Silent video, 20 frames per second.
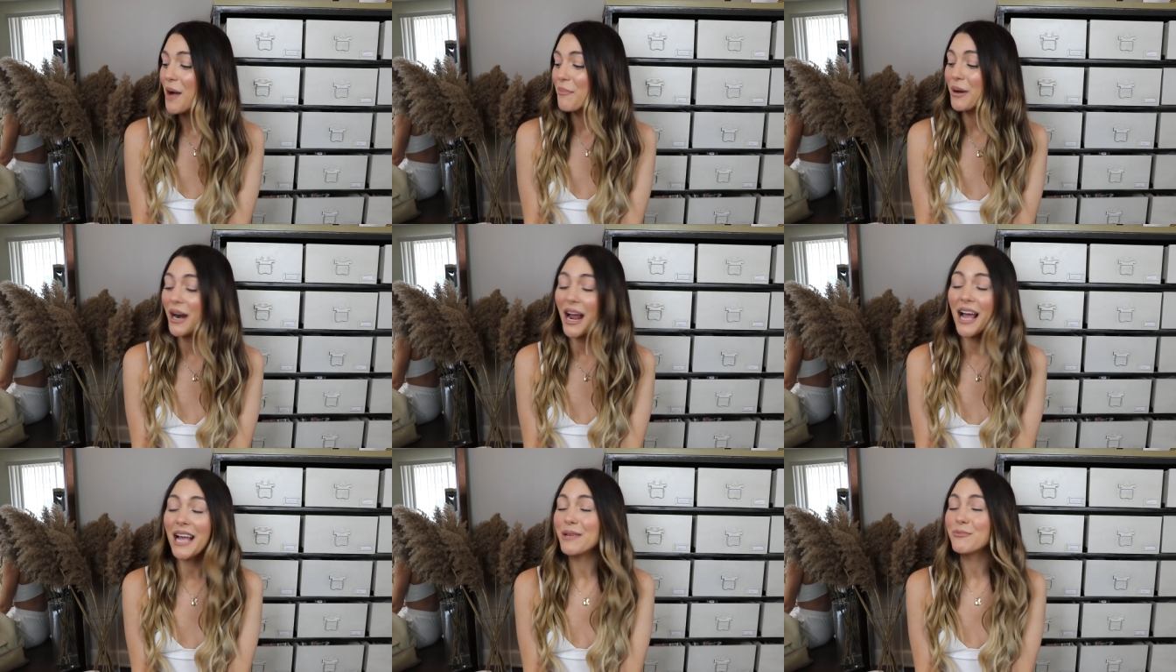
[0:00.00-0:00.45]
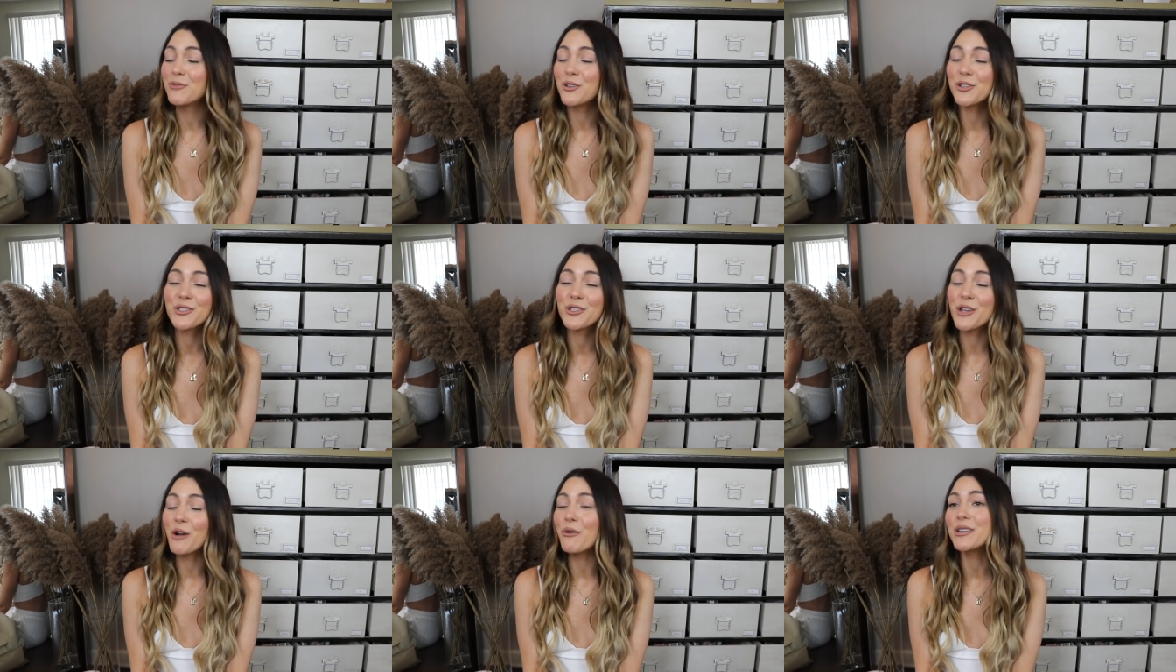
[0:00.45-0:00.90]
but I am
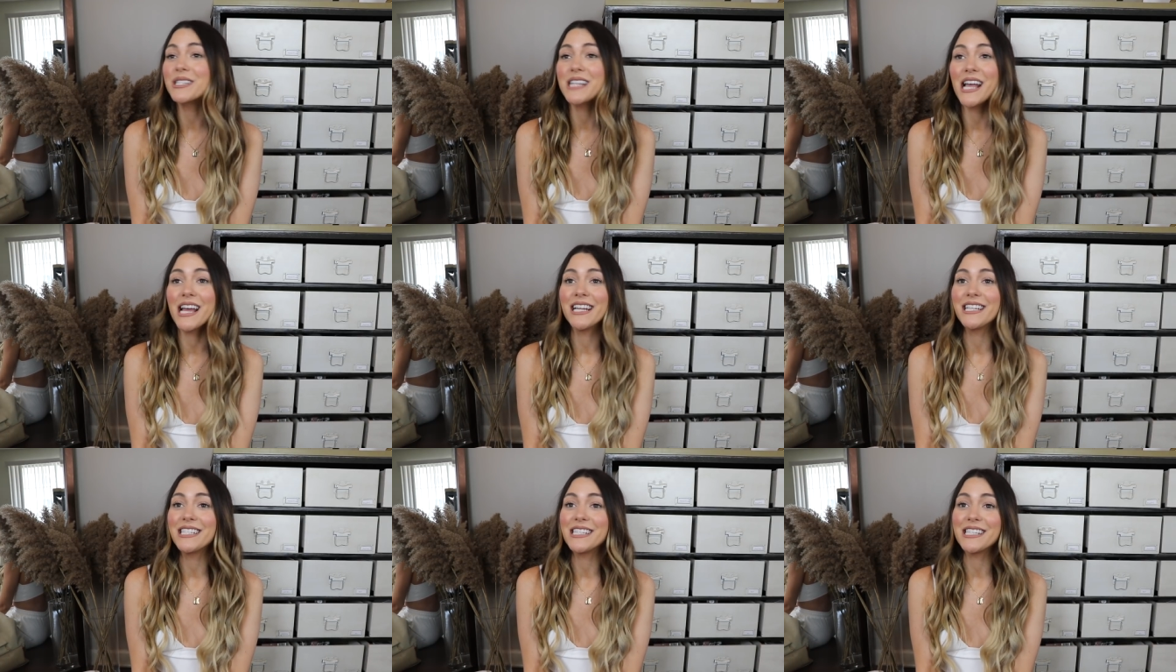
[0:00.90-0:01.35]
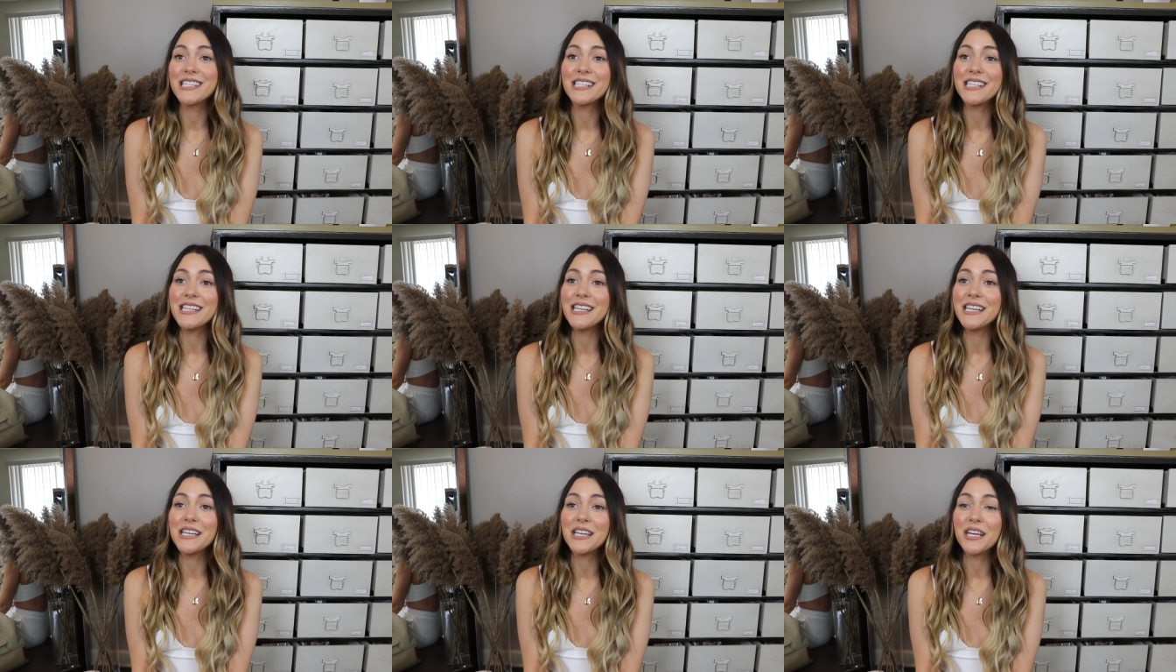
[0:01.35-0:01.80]
just so excited to
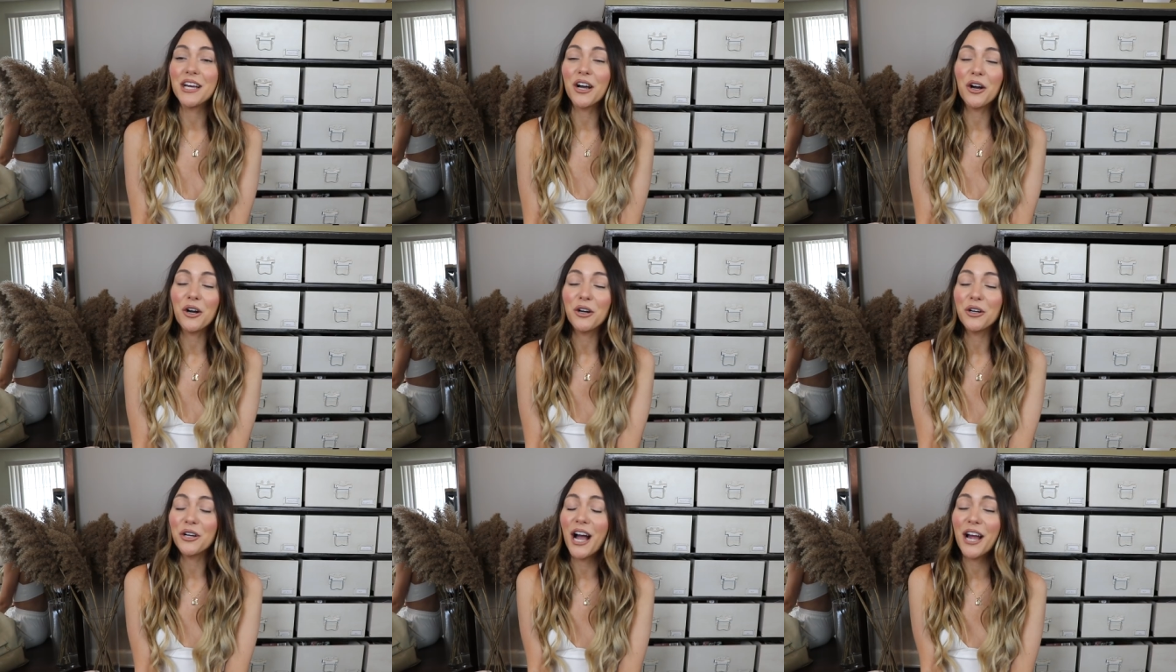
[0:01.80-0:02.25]
see oh,